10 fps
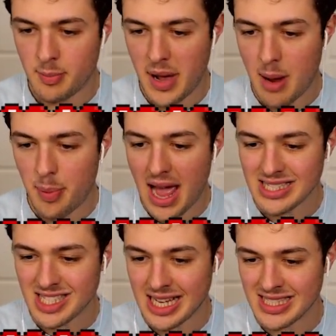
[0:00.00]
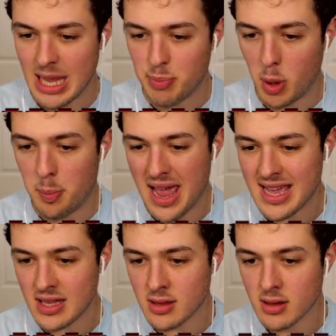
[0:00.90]
Bye-bye, 6 nipple
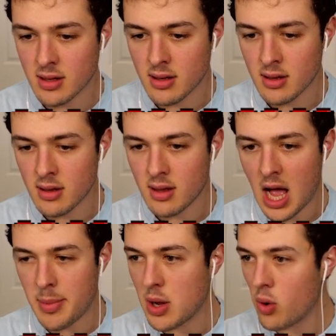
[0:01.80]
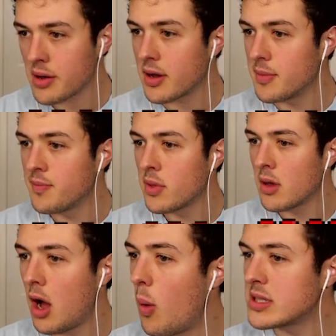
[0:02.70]
bacon. How many were there?
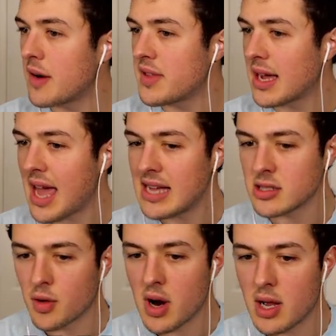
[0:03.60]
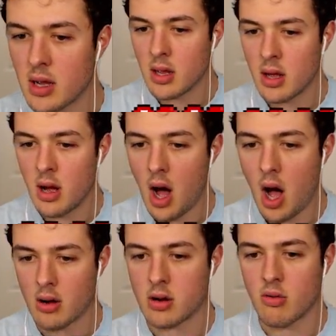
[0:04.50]
Oh, watch out for that gas on the right.
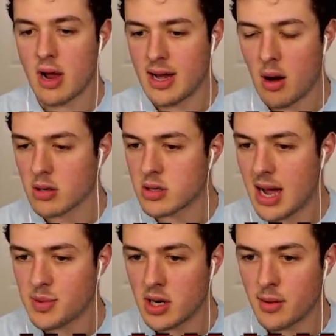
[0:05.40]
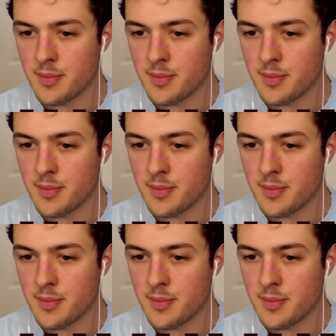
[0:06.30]
Oh, great, now we're trapped here.